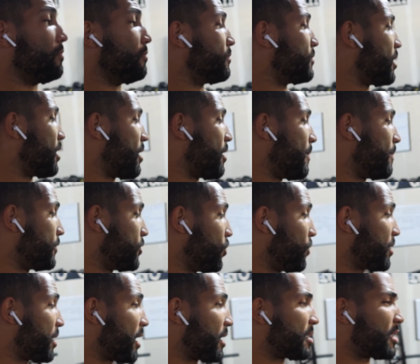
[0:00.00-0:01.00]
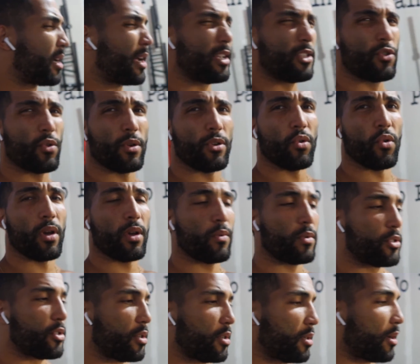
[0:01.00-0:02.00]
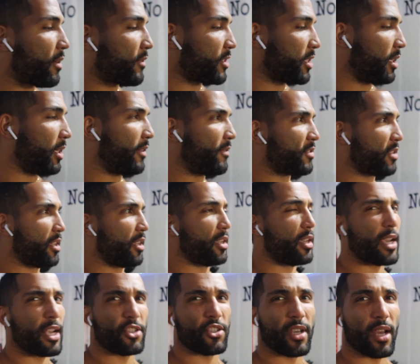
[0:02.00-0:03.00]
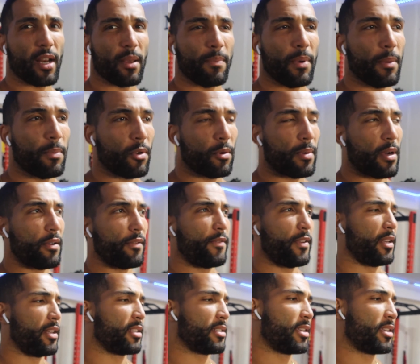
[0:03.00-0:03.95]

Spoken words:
do things that I enjoy doing, which are obviously lifting, educating people about fitness,